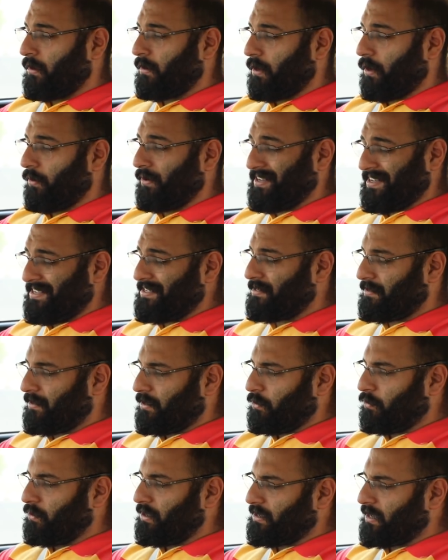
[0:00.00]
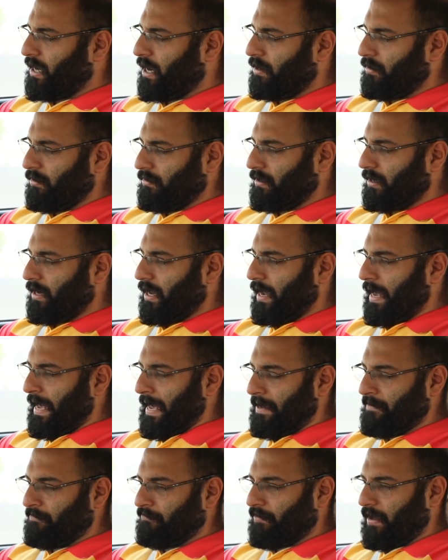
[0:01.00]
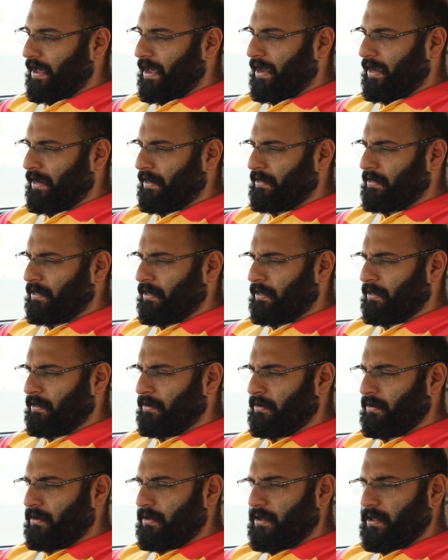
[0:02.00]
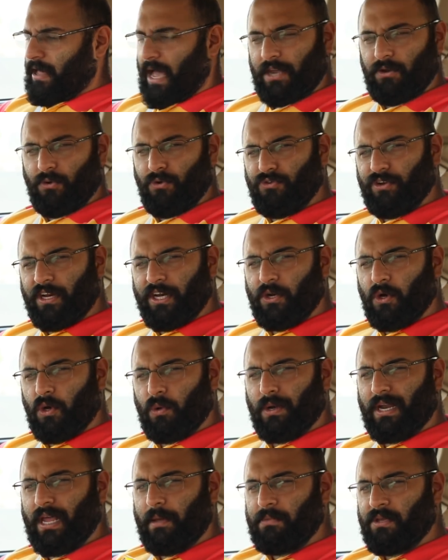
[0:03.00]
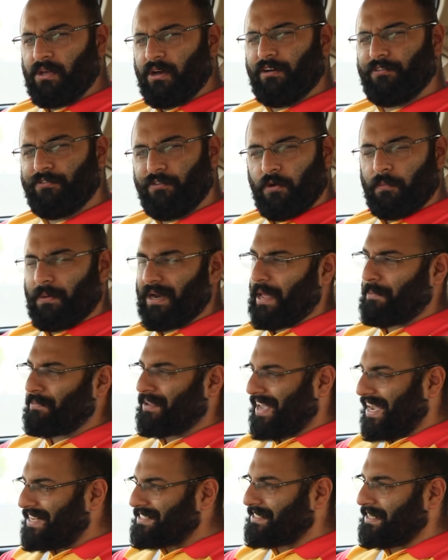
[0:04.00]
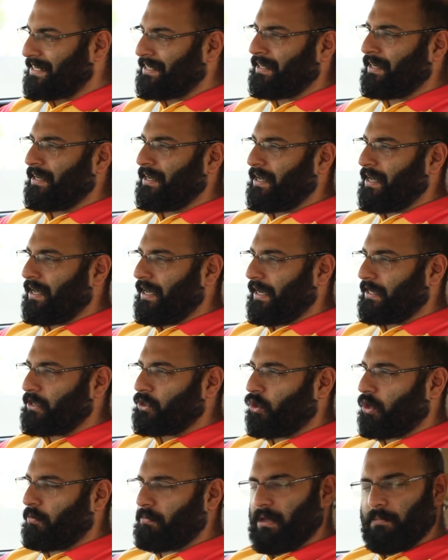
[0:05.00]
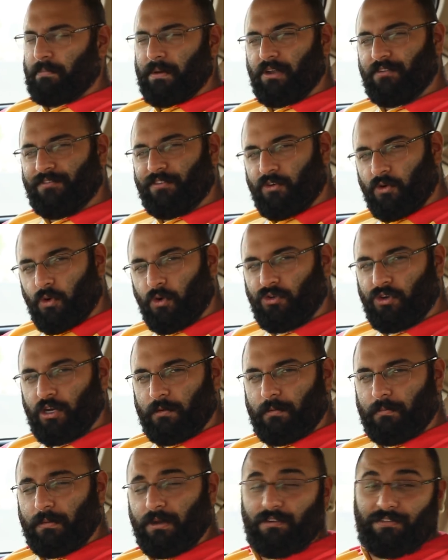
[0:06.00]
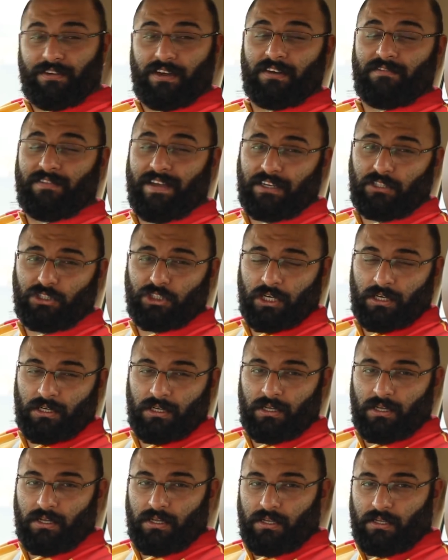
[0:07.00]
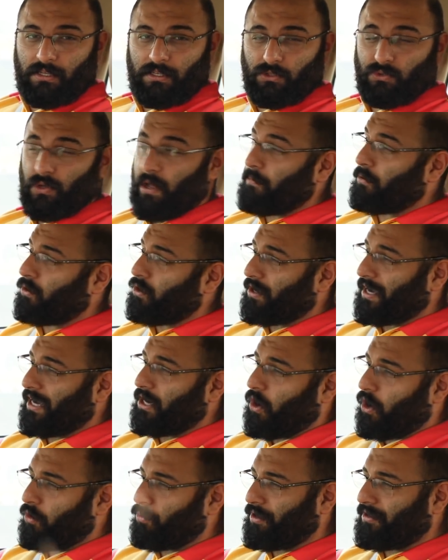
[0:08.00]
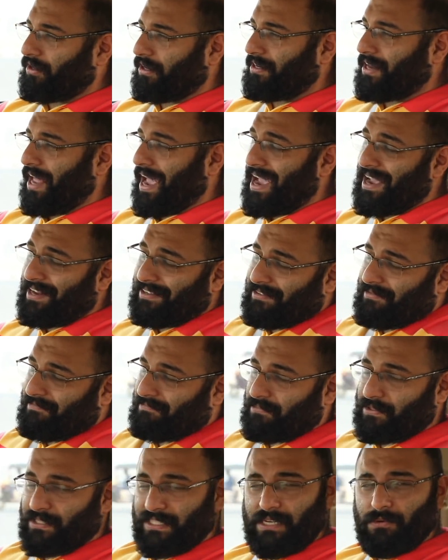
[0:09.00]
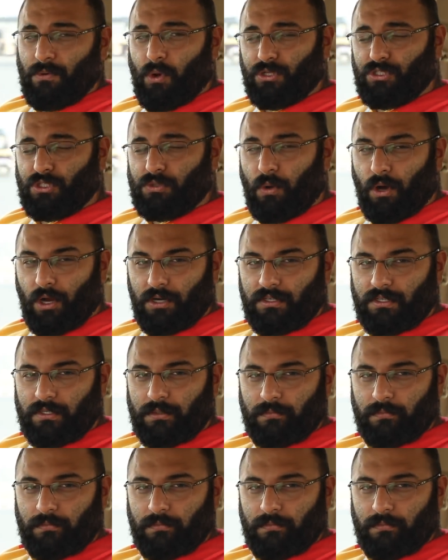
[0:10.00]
Now it is the new Dzire that I have and uh, I don't really know what I'm here for, but I'm guessing it's going to be a bit of a road trip, a bit of an adventure. So I'm going to get on with it and see what's what.